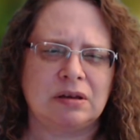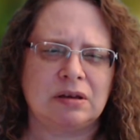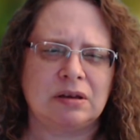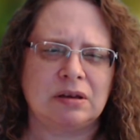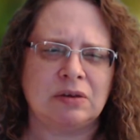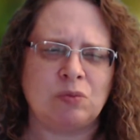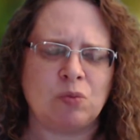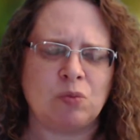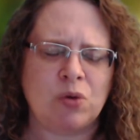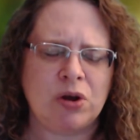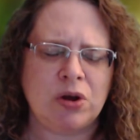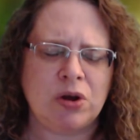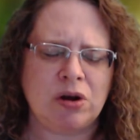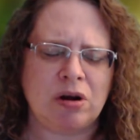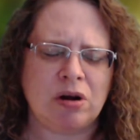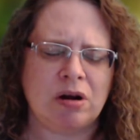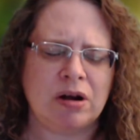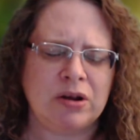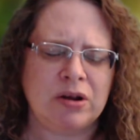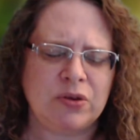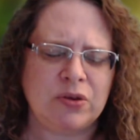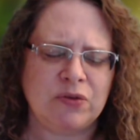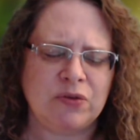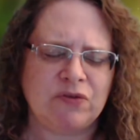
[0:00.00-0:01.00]
And what
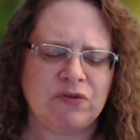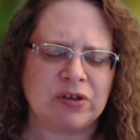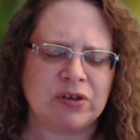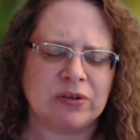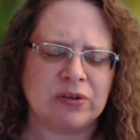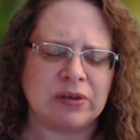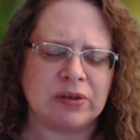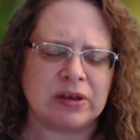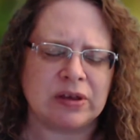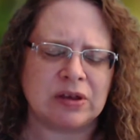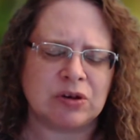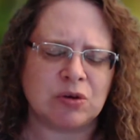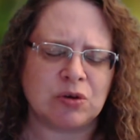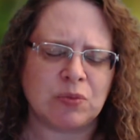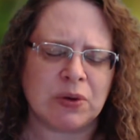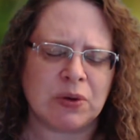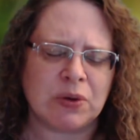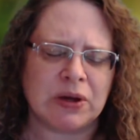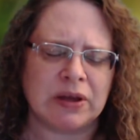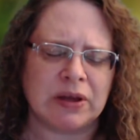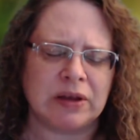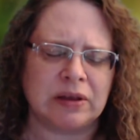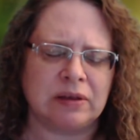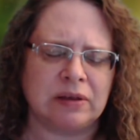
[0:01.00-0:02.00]
are you feeling in your
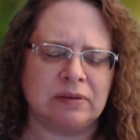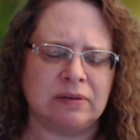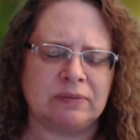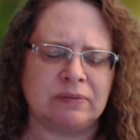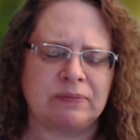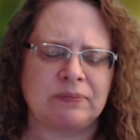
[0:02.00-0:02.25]
body?